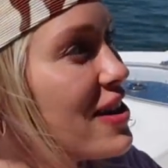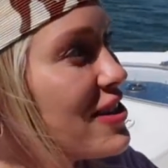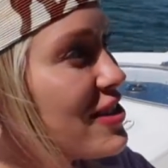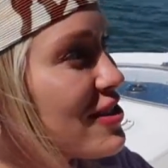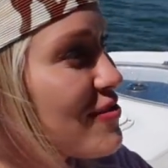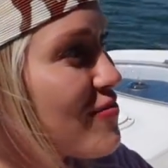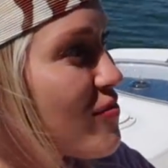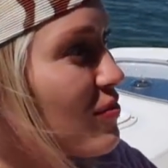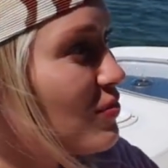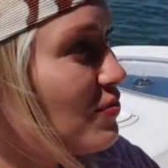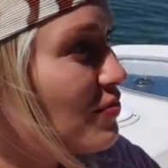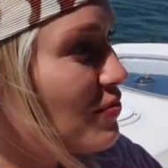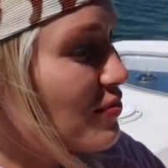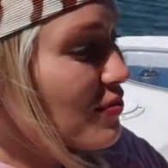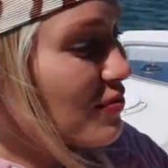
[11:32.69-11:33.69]
one to
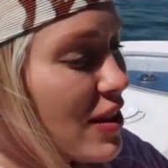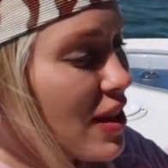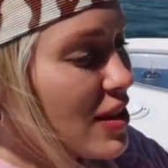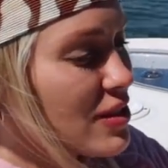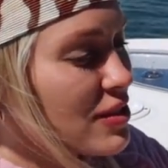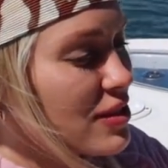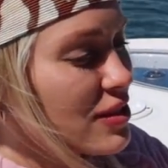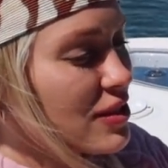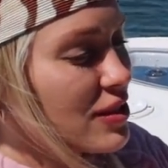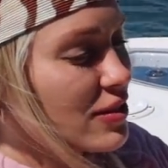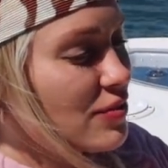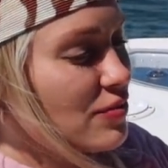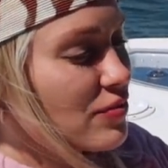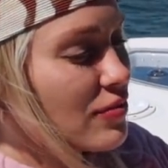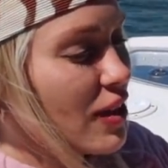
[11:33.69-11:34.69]
ten. This,
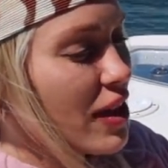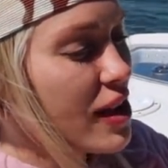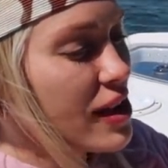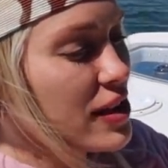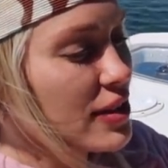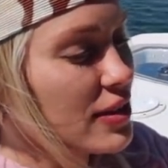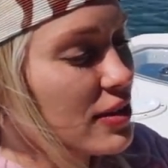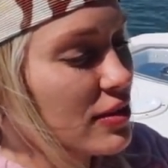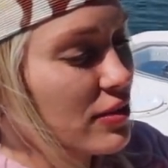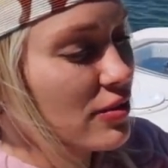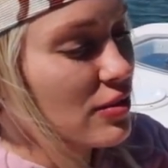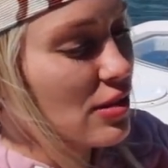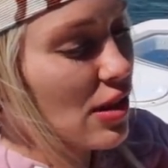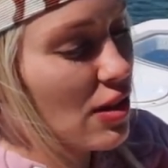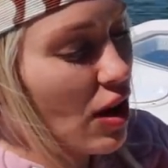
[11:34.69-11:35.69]
here, take a
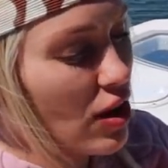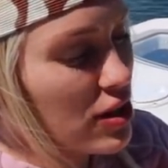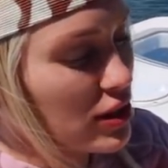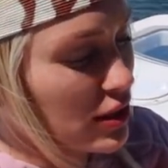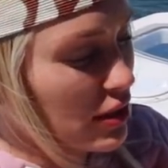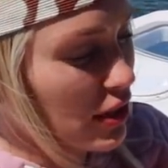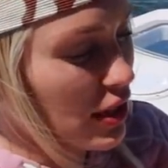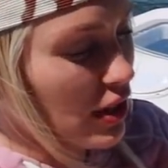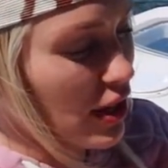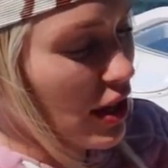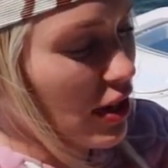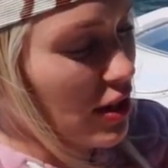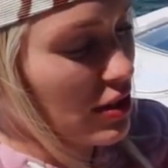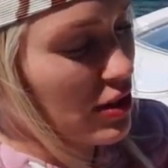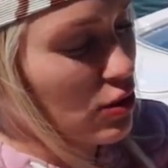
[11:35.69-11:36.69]
honestly
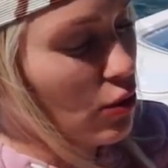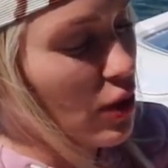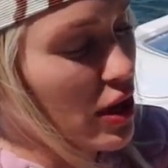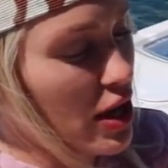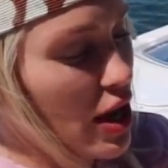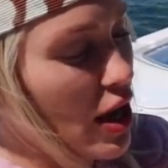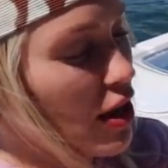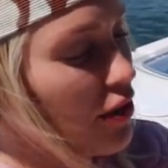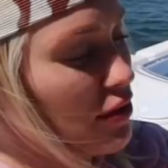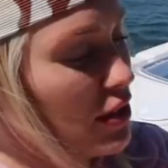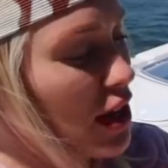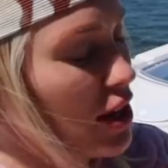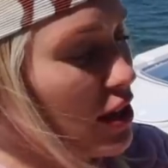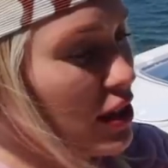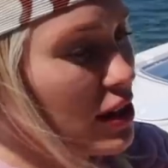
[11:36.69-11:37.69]
like a 20 out of
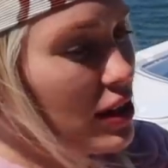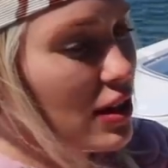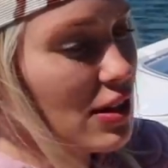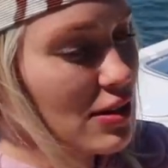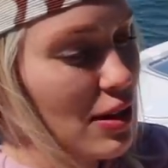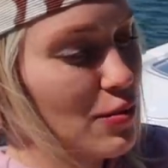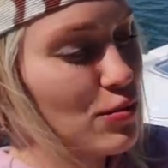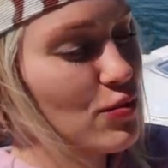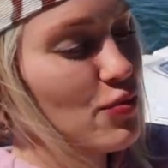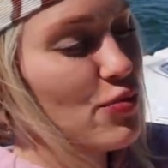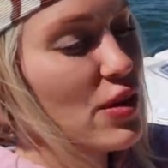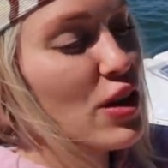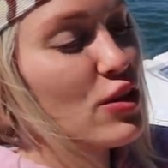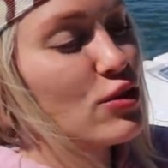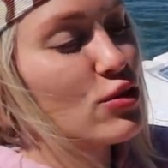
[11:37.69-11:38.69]
10. A 20 out
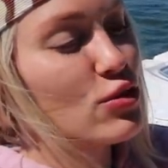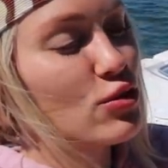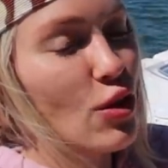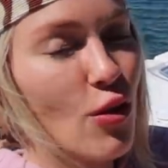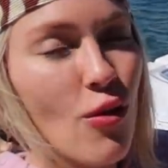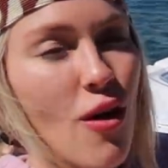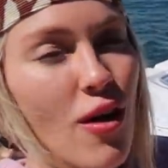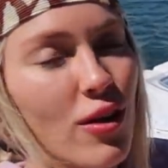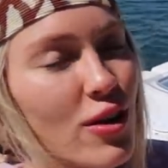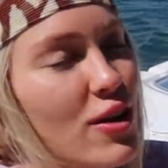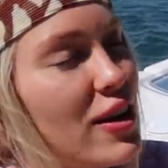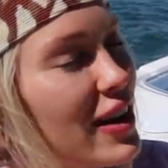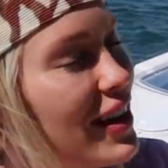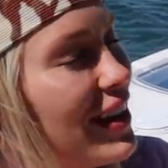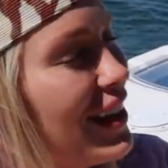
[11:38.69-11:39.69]
of 10. So
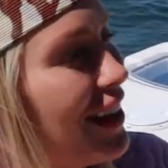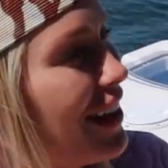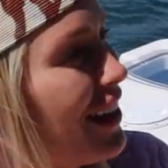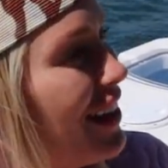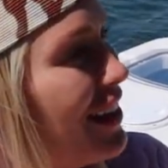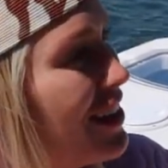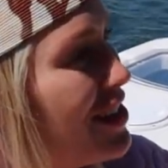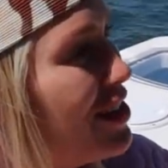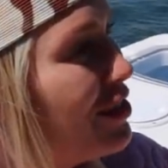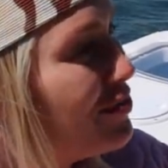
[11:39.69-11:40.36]
hungry. What's on it?